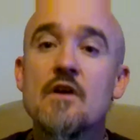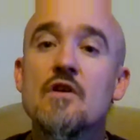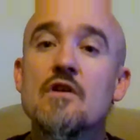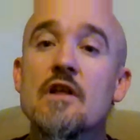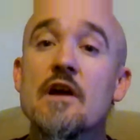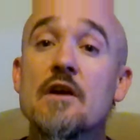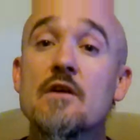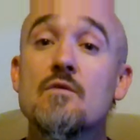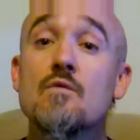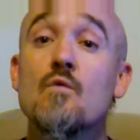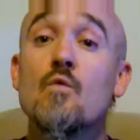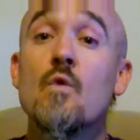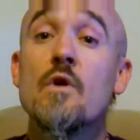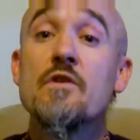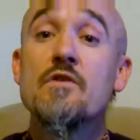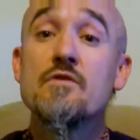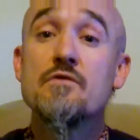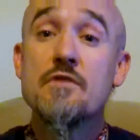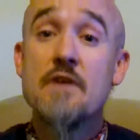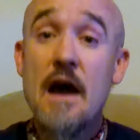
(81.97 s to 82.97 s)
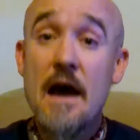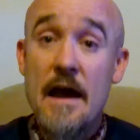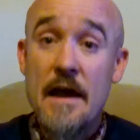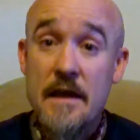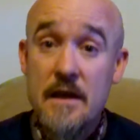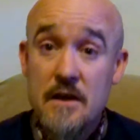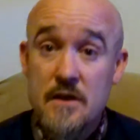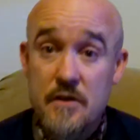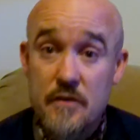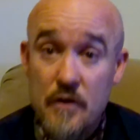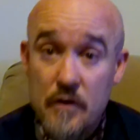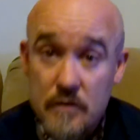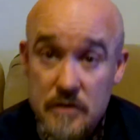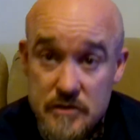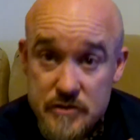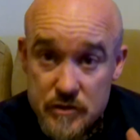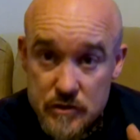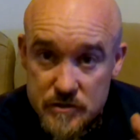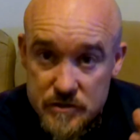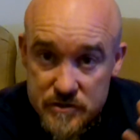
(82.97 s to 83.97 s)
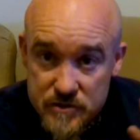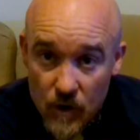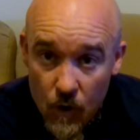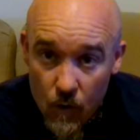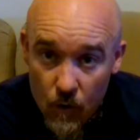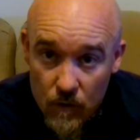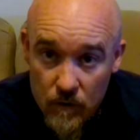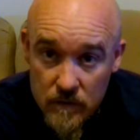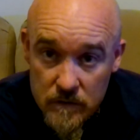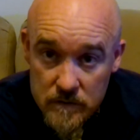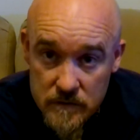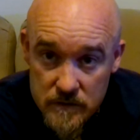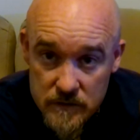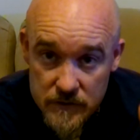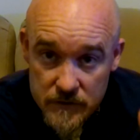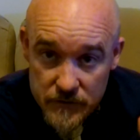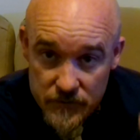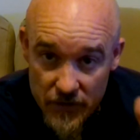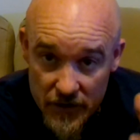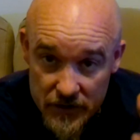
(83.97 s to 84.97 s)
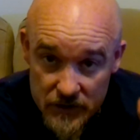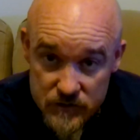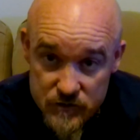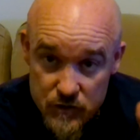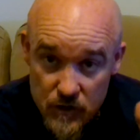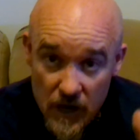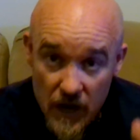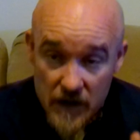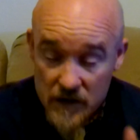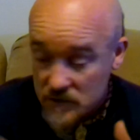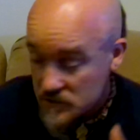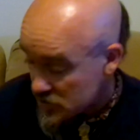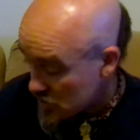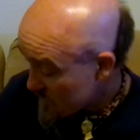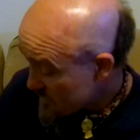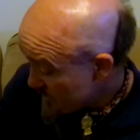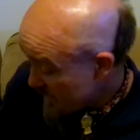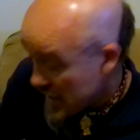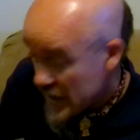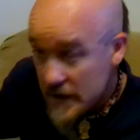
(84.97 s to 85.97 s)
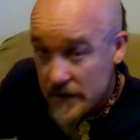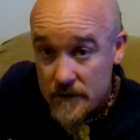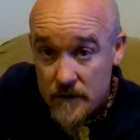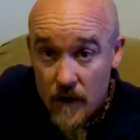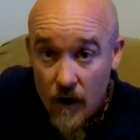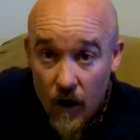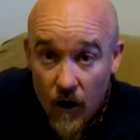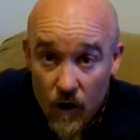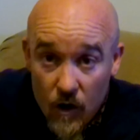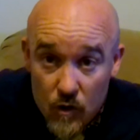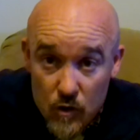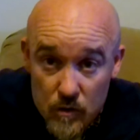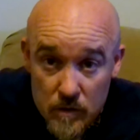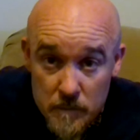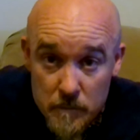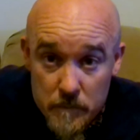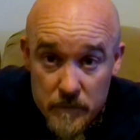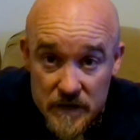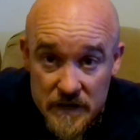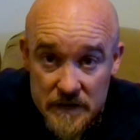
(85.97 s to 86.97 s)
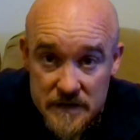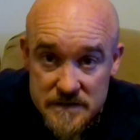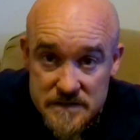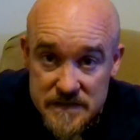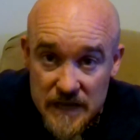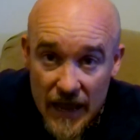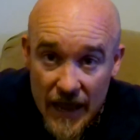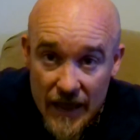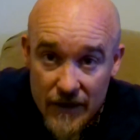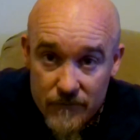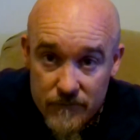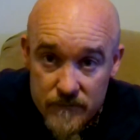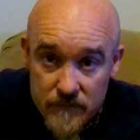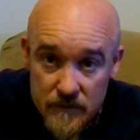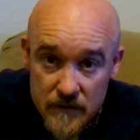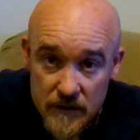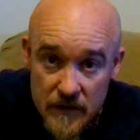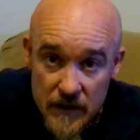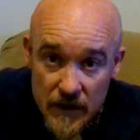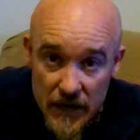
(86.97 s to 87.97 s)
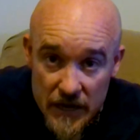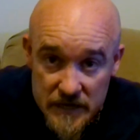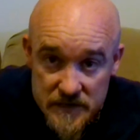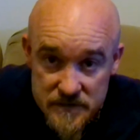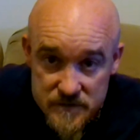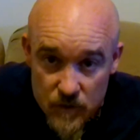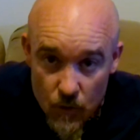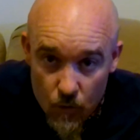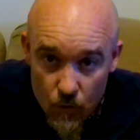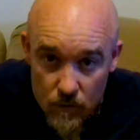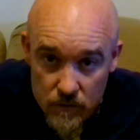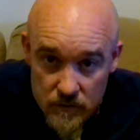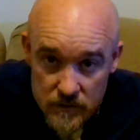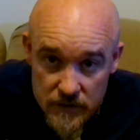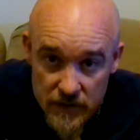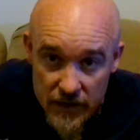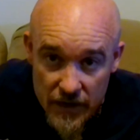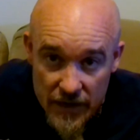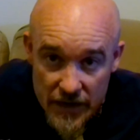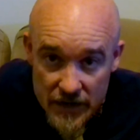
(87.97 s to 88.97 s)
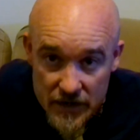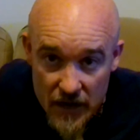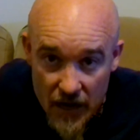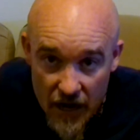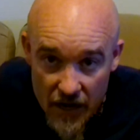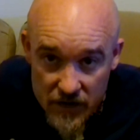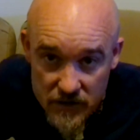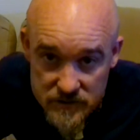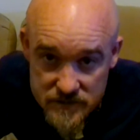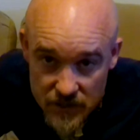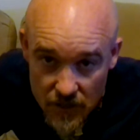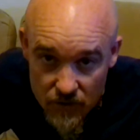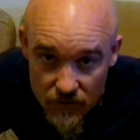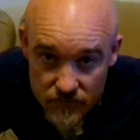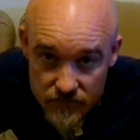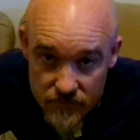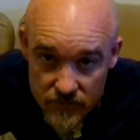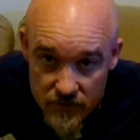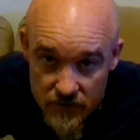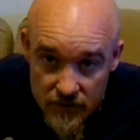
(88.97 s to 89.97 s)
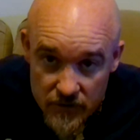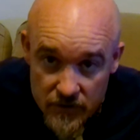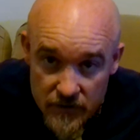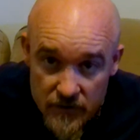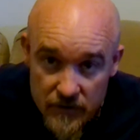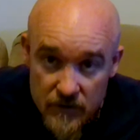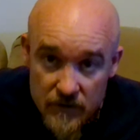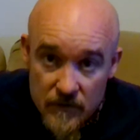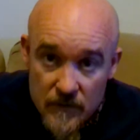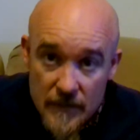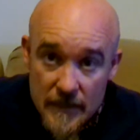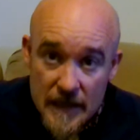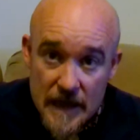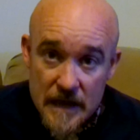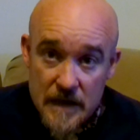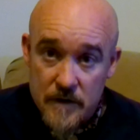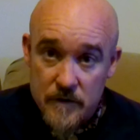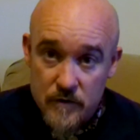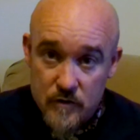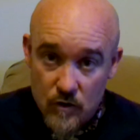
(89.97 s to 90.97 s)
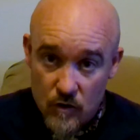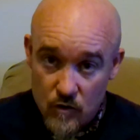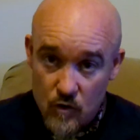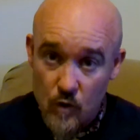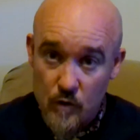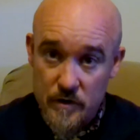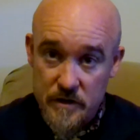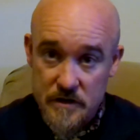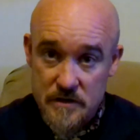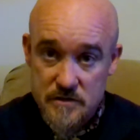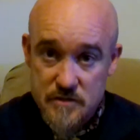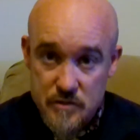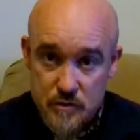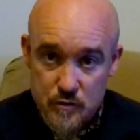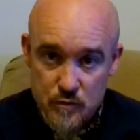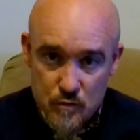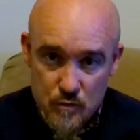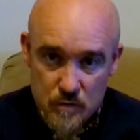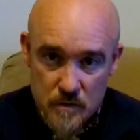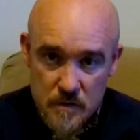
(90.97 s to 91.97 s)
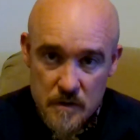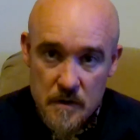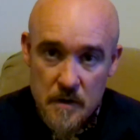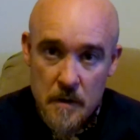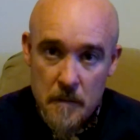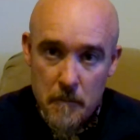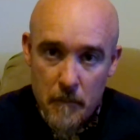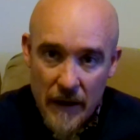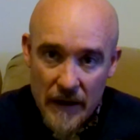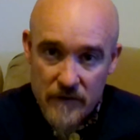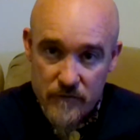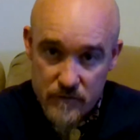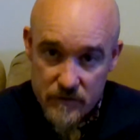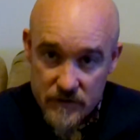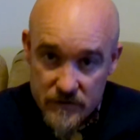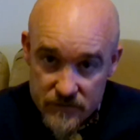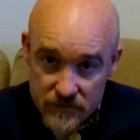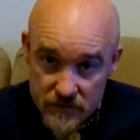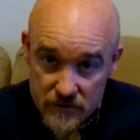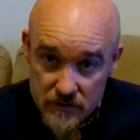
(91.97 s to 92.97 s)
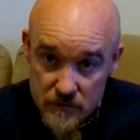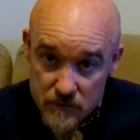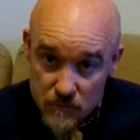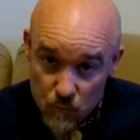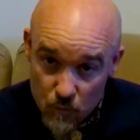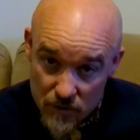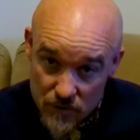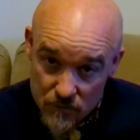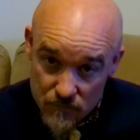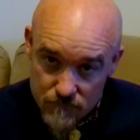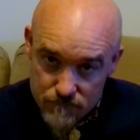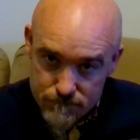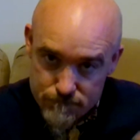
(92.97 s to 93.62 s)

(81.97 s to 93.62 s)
Like, when you die, there is your soul, that is your higher self, and all beings have a soul and a higher self. And according to my tradition, we